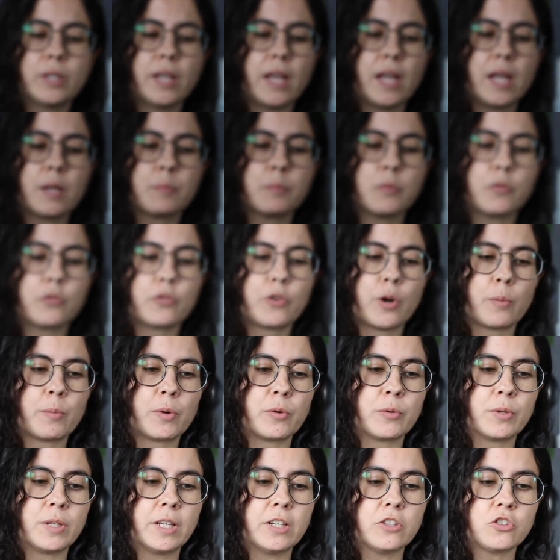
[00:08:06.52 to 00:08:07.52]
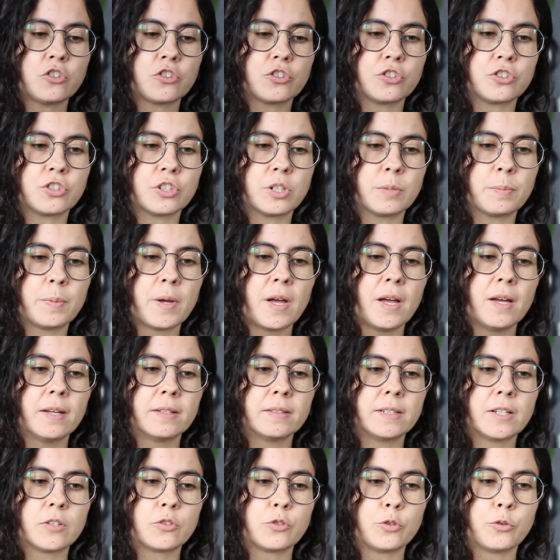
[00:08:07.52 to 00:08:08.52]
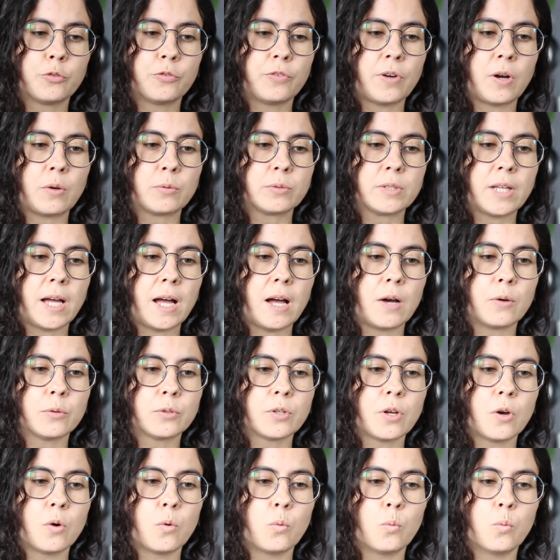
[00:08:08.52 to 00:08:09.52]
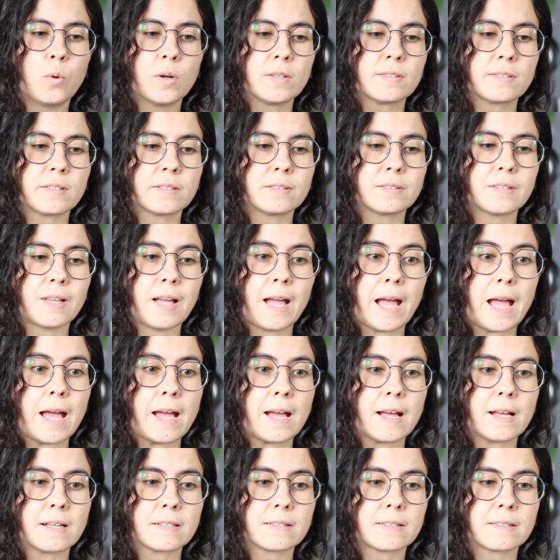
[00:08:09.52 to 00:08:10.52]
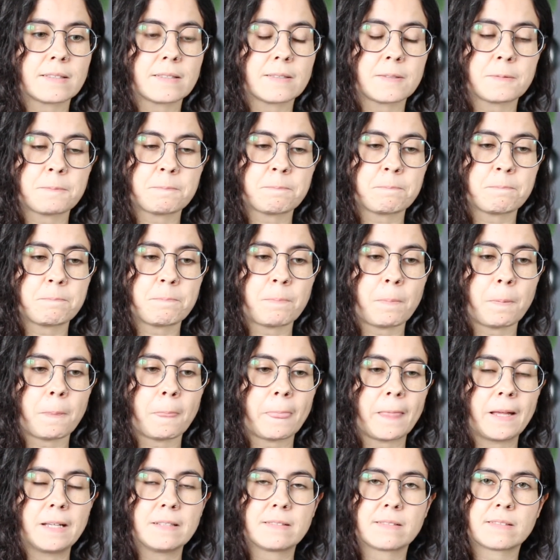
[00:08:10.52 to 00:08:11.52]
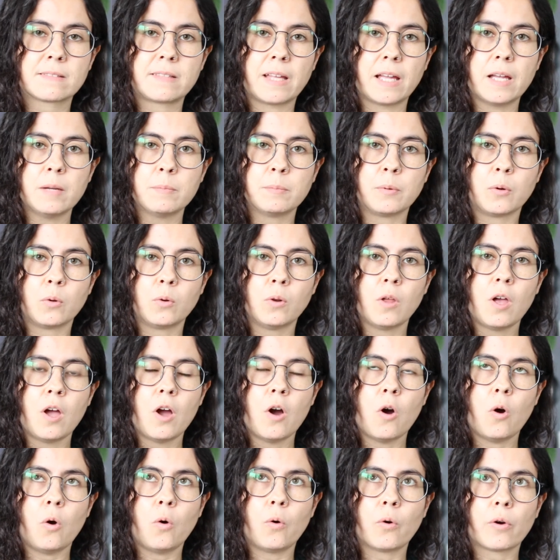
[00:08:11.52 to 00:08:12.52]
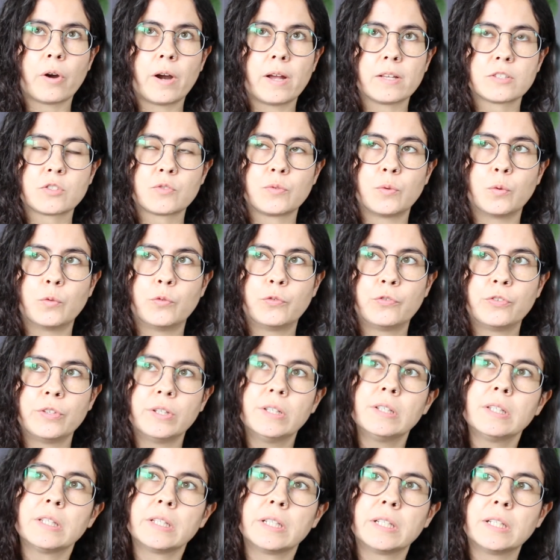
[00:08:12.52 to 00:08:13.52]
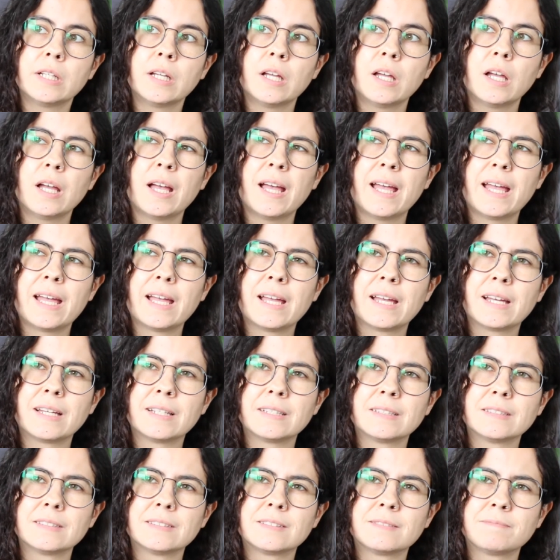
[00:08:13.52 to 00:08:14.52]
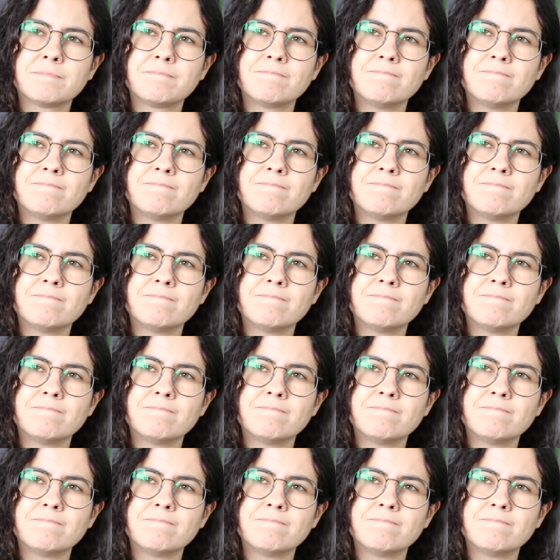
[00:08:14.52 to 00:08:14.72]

came from a relationship that you found out wasn't as stable or as fulfilling and